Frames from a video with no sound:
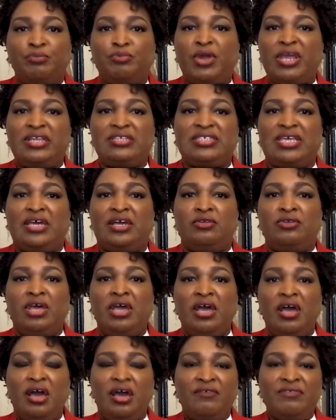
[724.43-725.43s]
breakdown
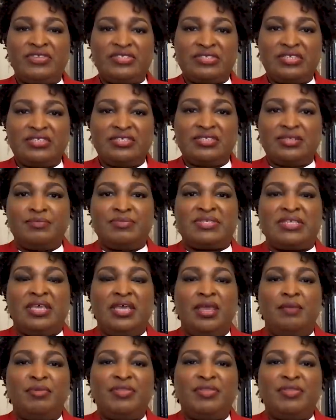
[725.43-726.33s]
of the systems.